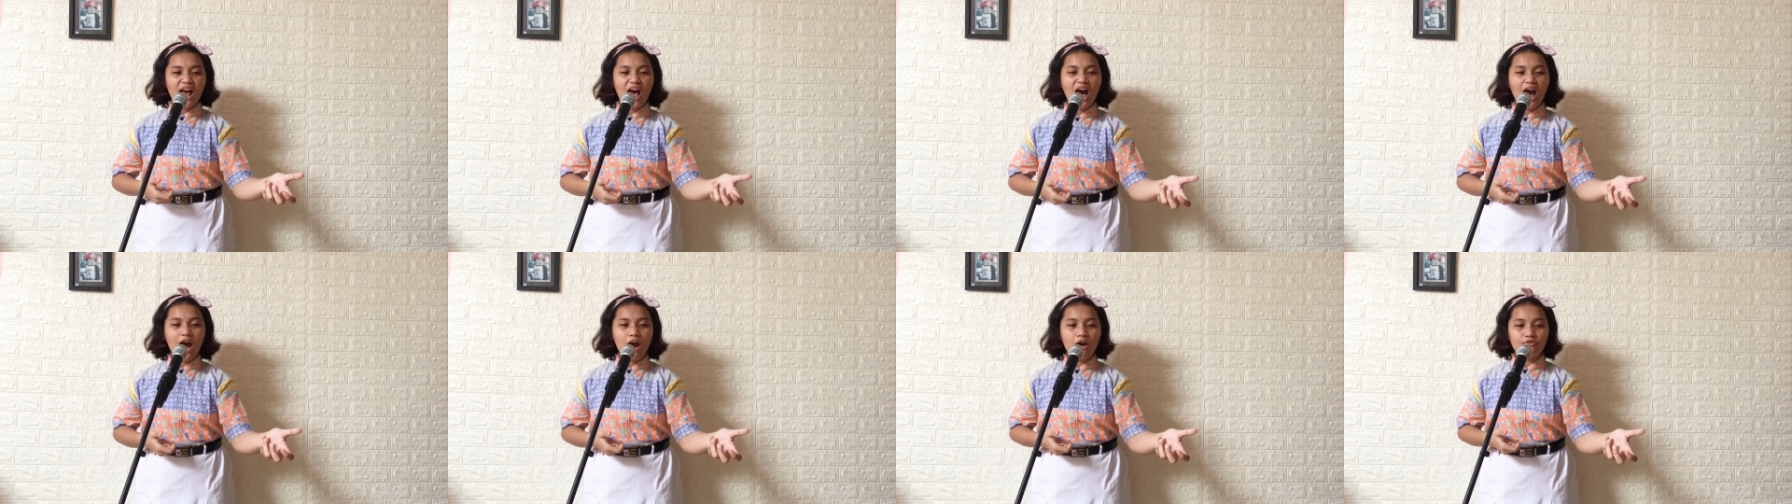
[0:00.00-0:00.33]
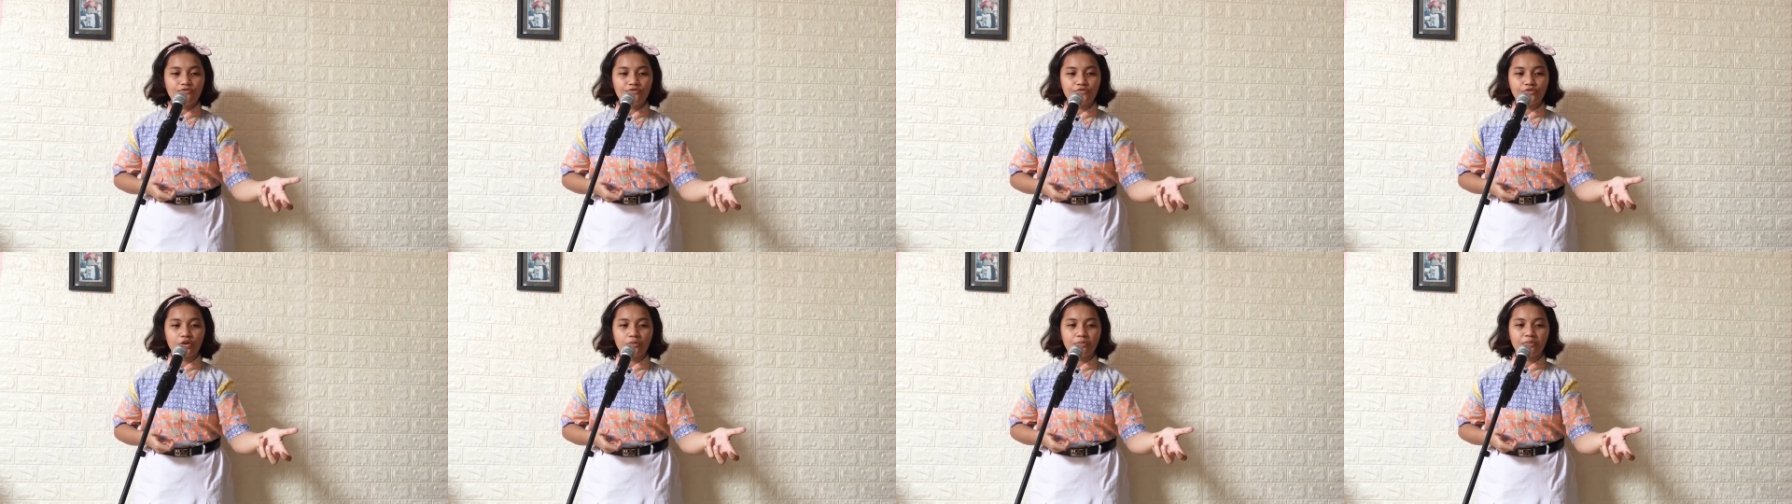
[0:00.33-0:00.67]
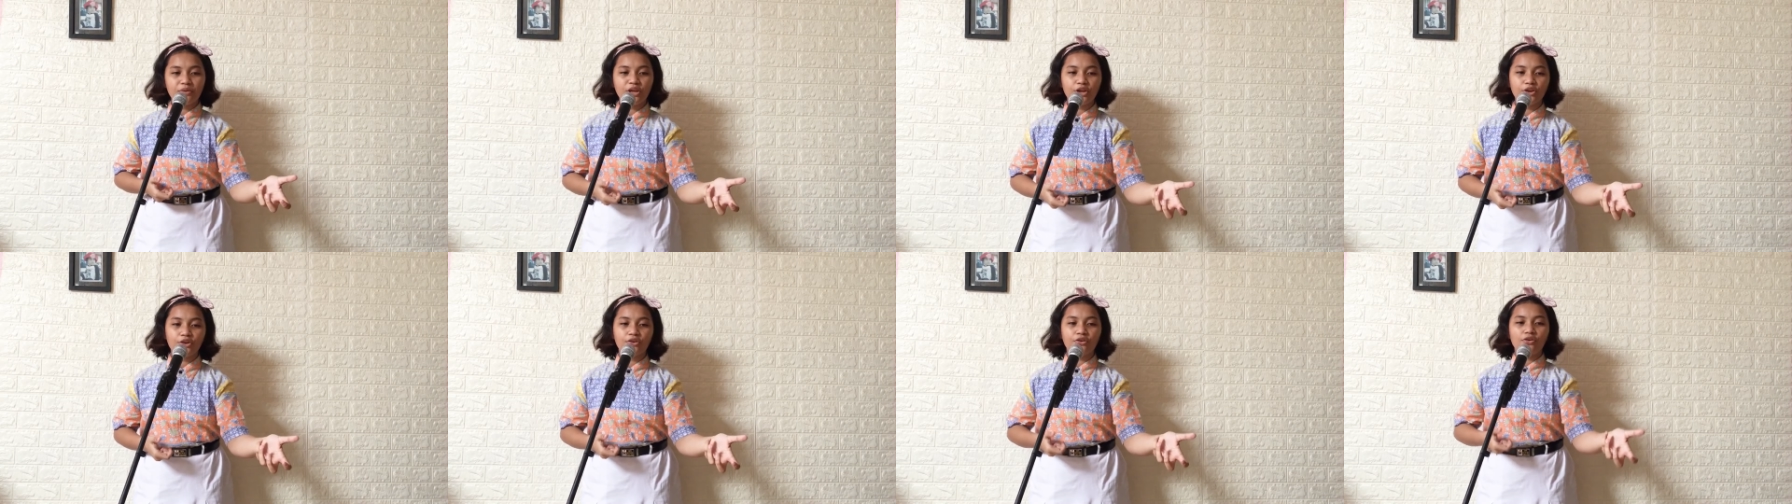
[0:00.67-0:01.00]
out from
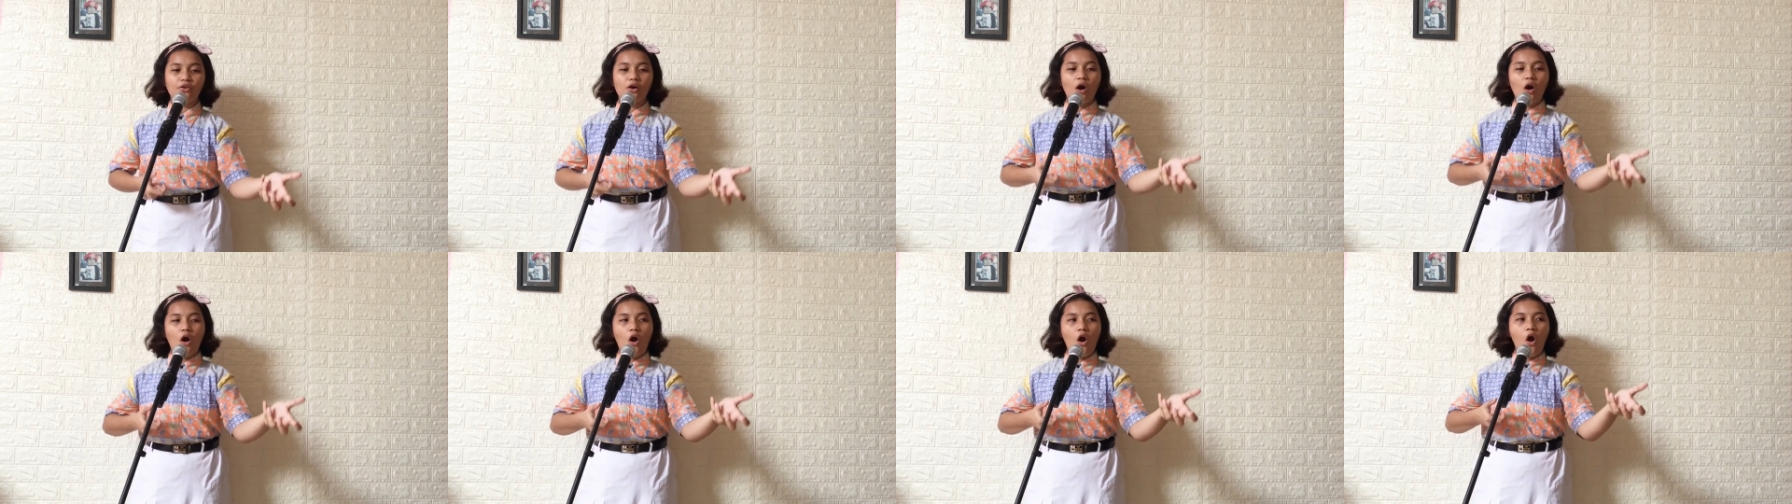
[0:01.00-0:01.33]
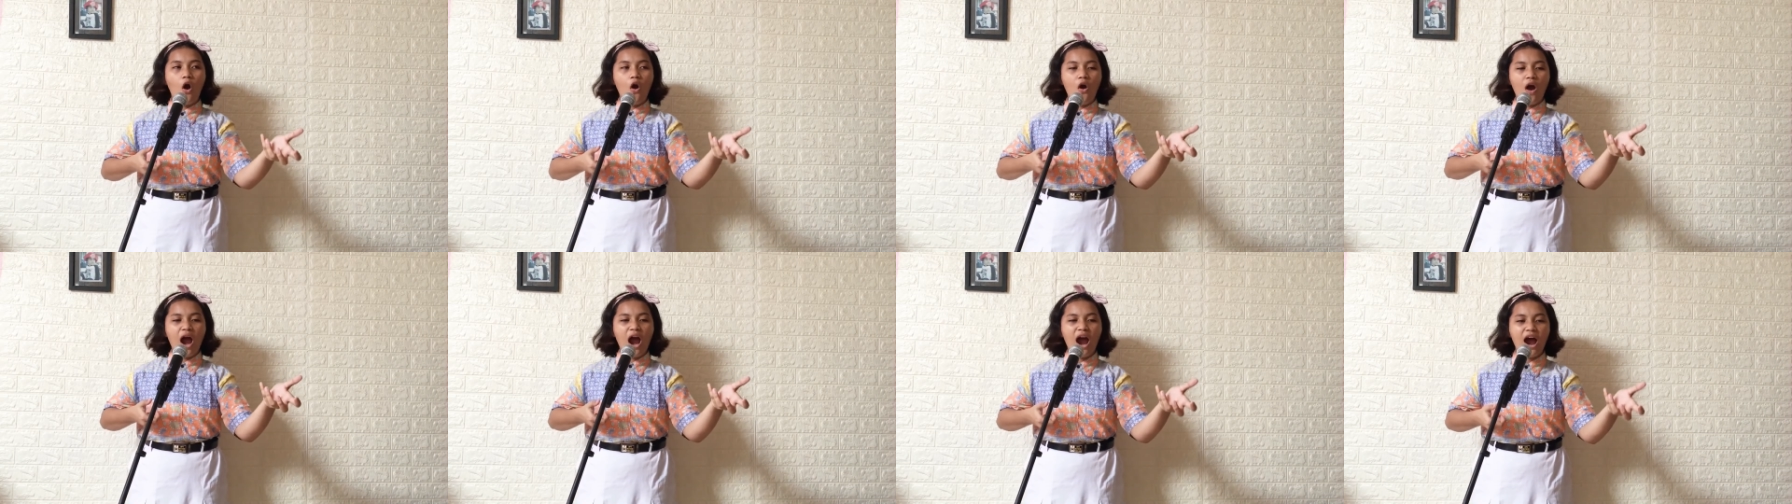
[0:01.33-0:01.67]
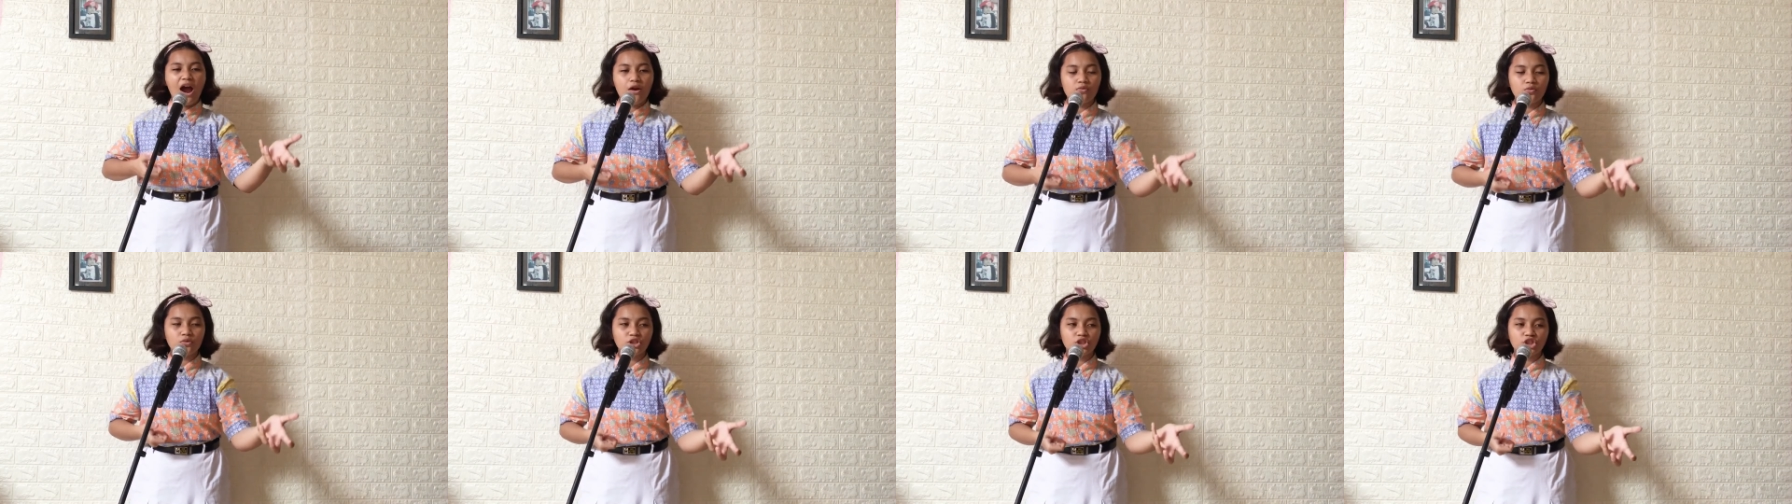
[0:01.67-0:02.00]
here or
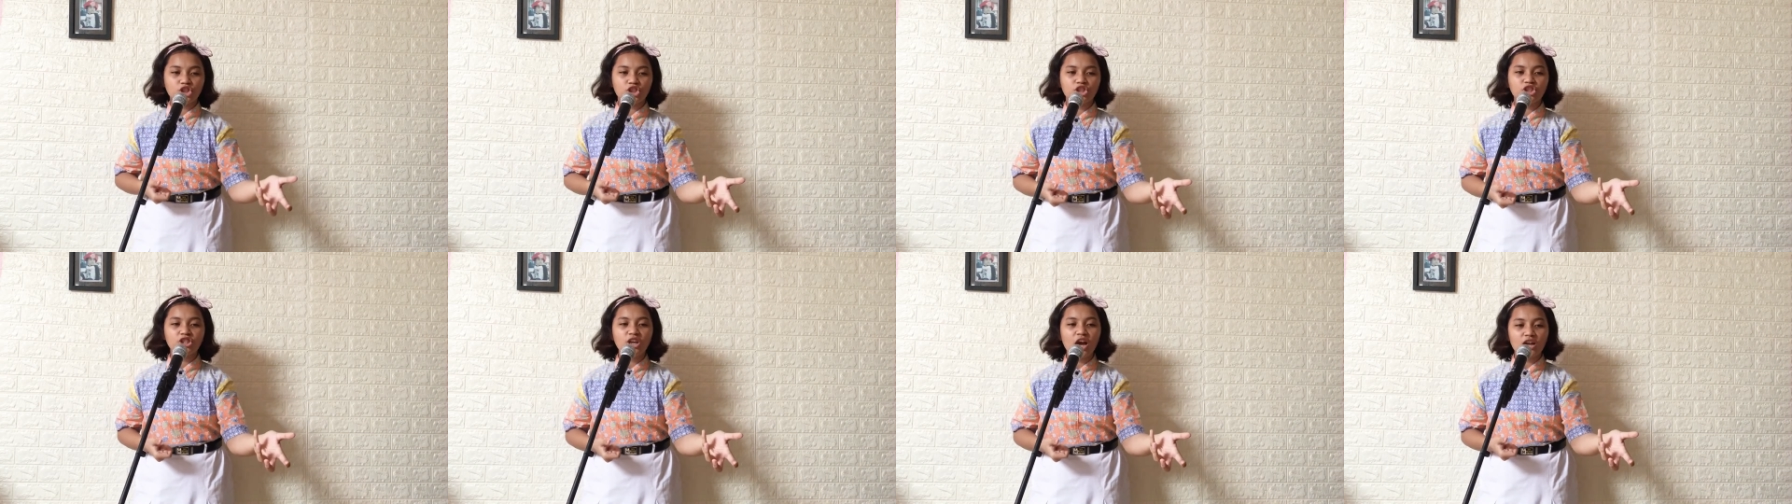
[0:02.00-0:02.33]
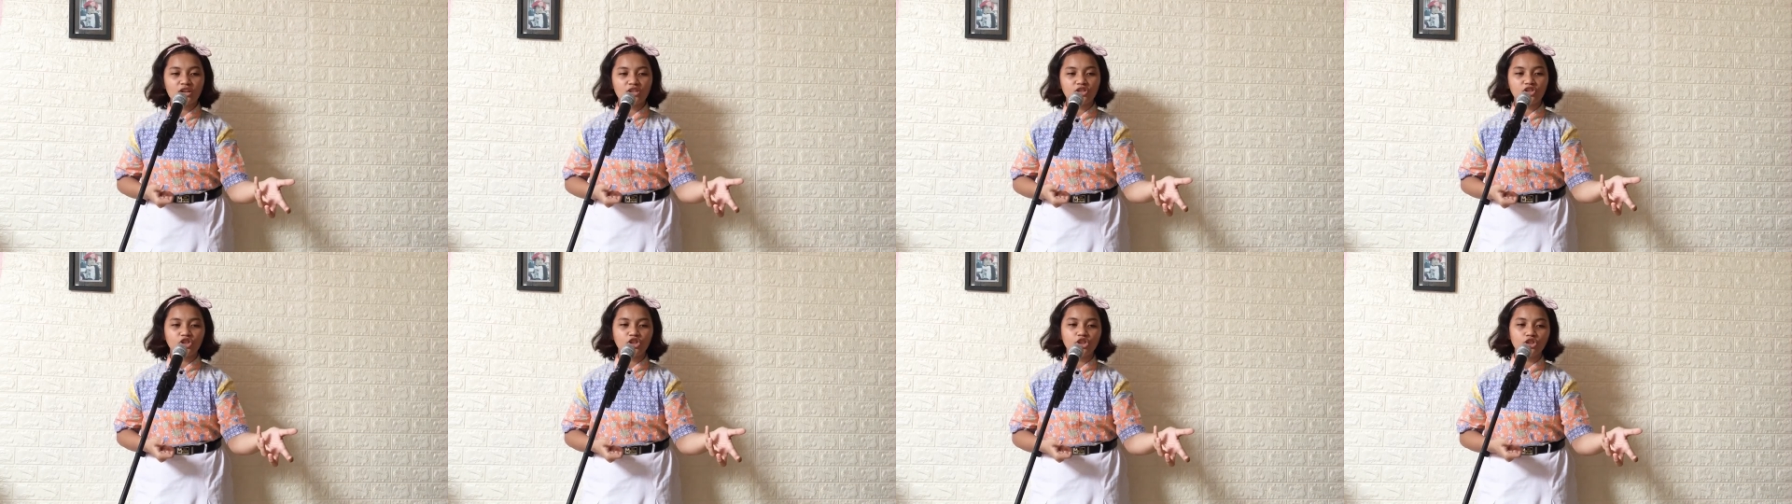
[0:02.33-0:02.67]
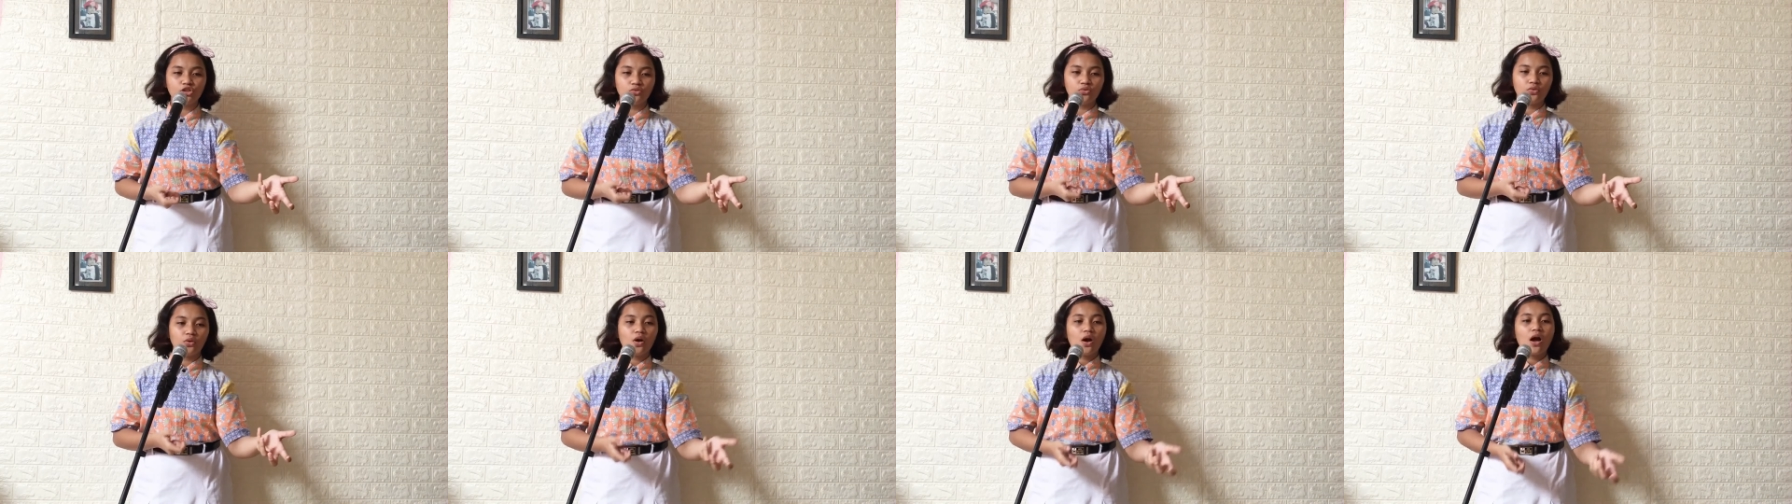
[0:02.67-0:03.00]
I will shoot
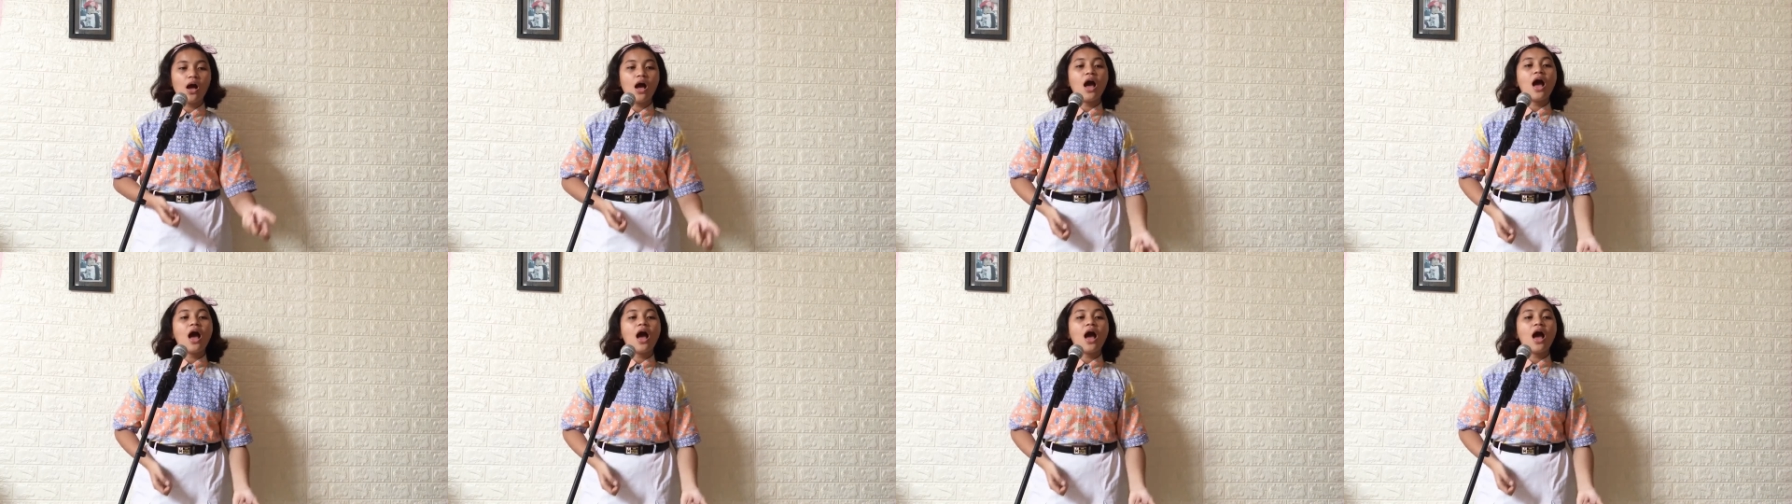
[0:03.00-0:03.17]
you."